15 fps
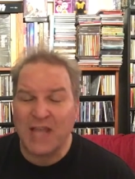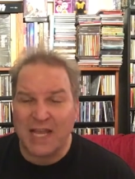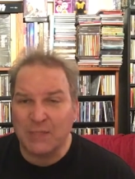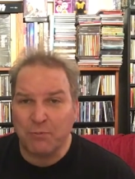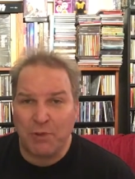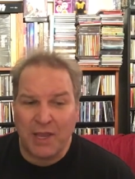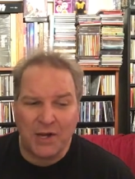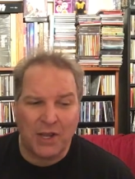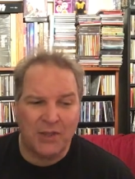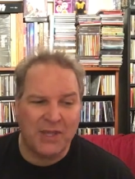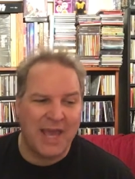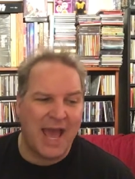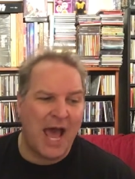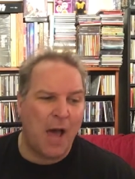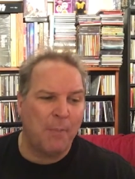guys played on
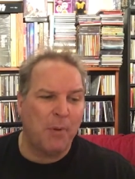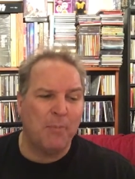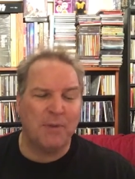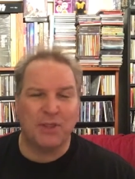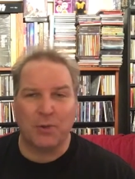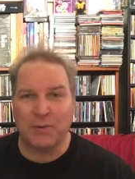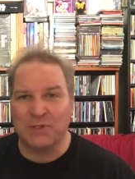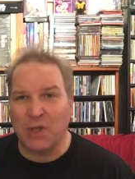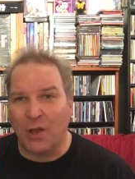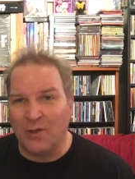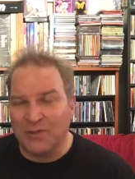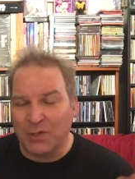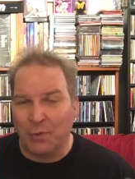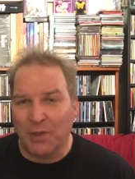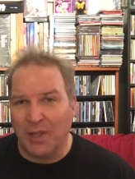the album, but there was
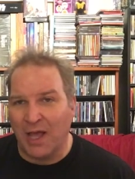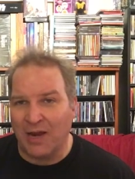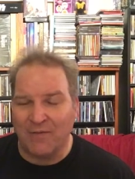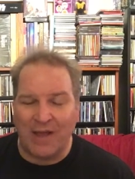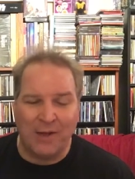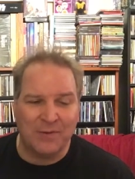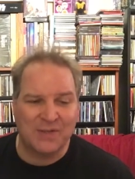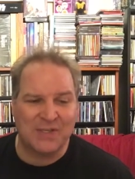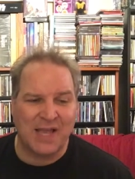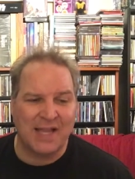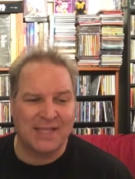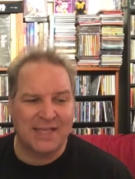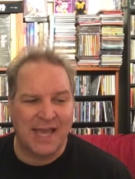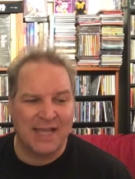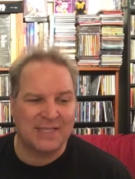also a lot of outside
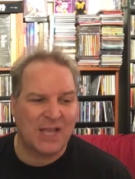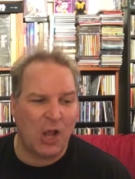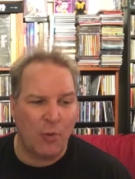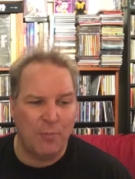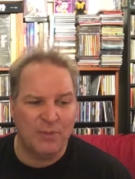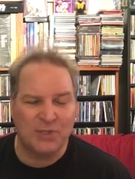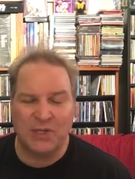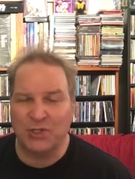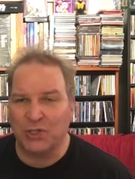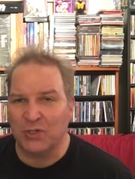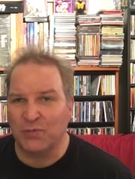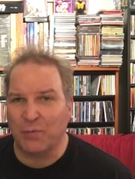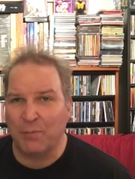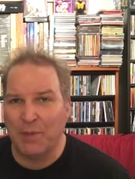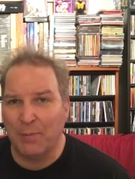guest help musicians
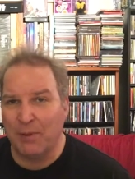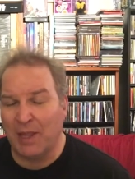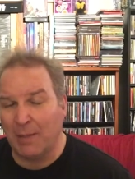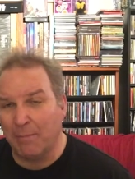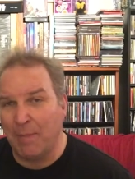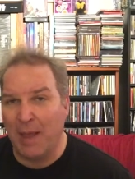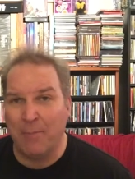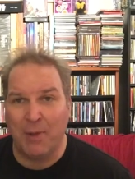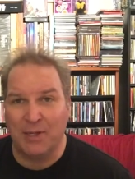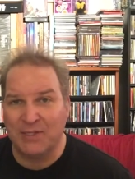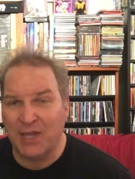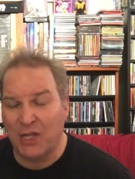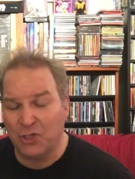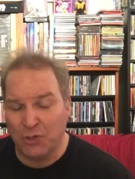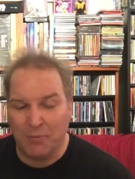from people like Benmont
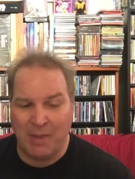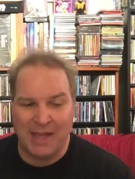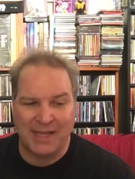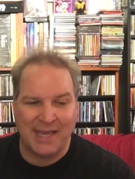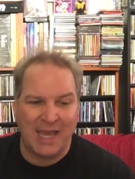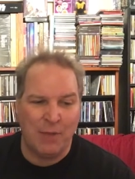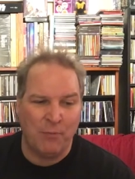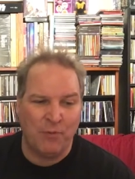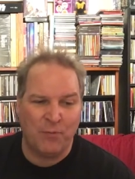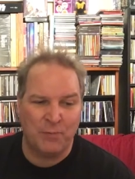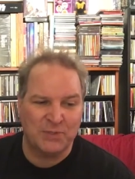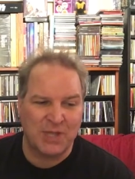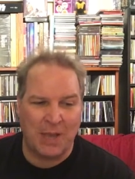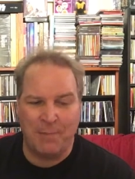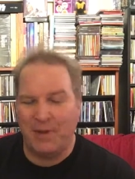Tench and Mike Campbell from
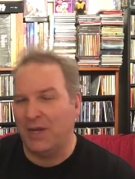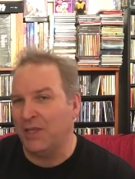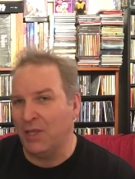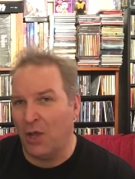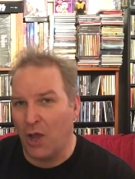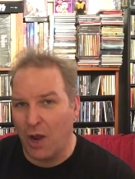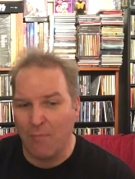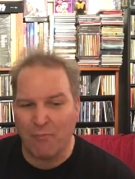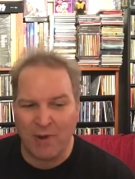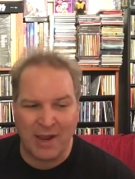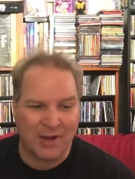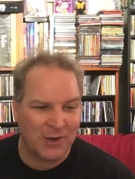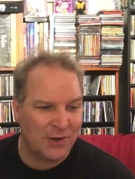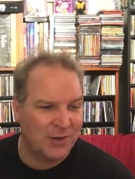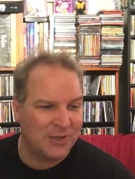Tom Petty and the
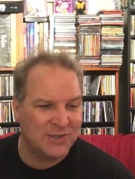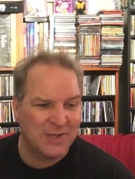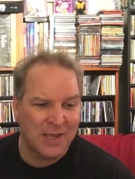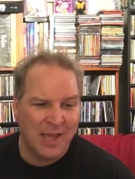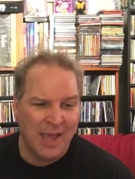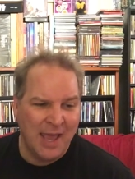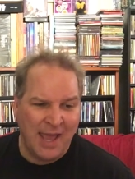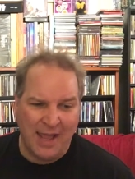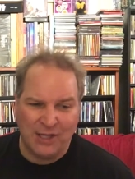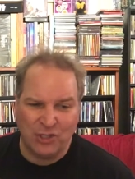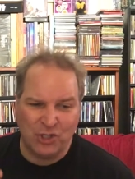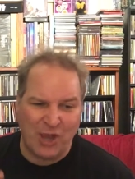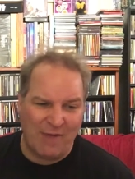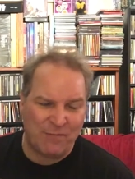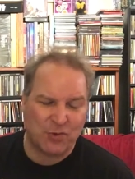Heartbreakers, and
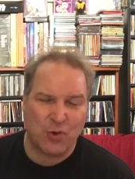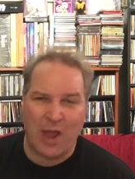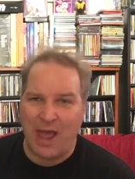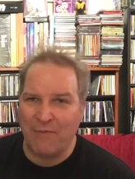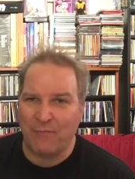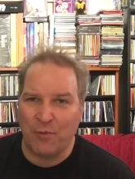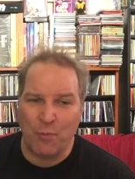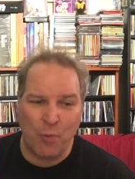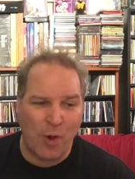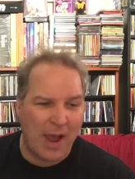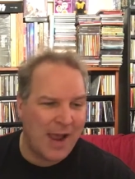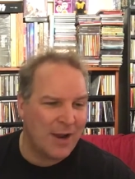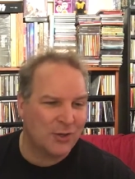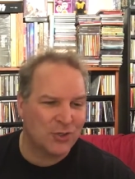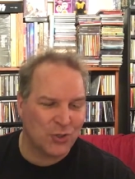Jeff Trott from
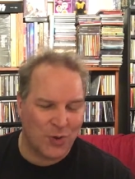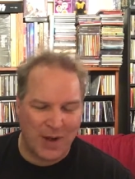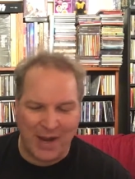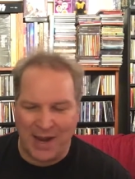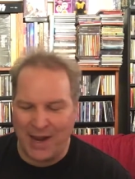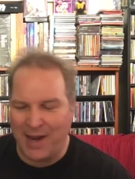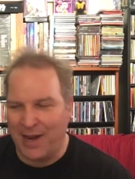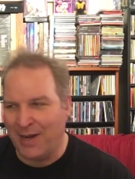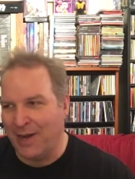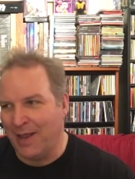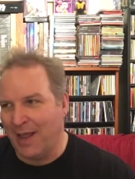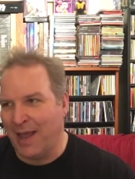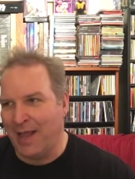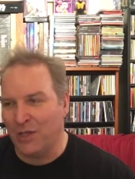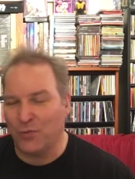Wire Train,
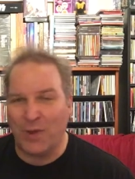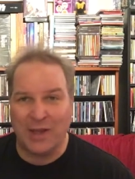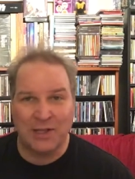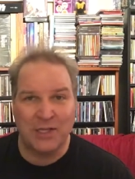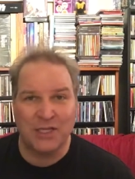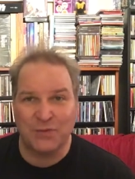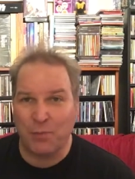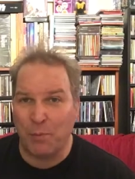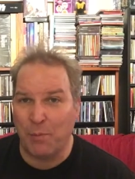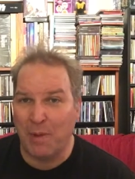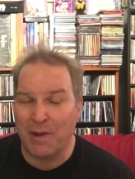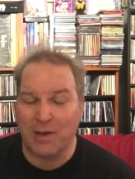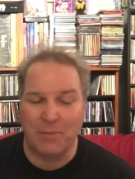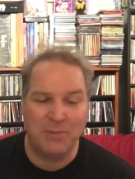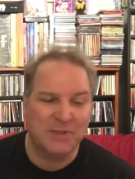and Greg Lees from
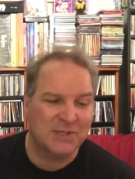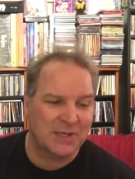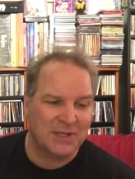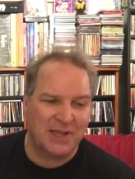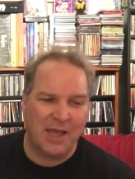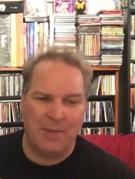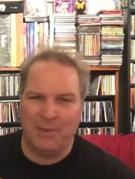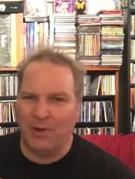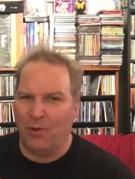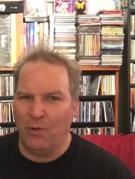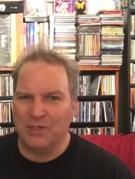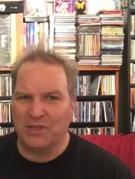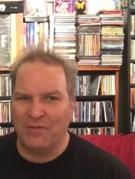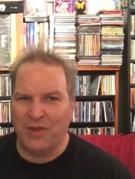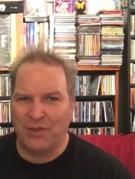American Music Club, and a
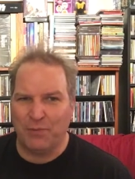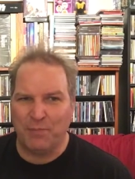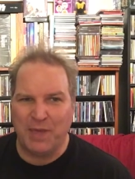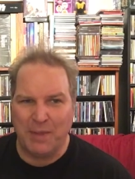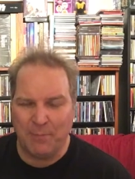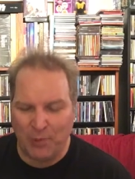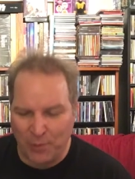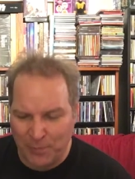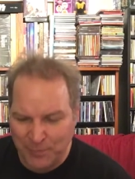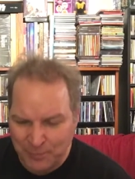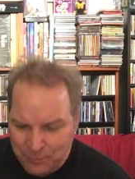host of other people.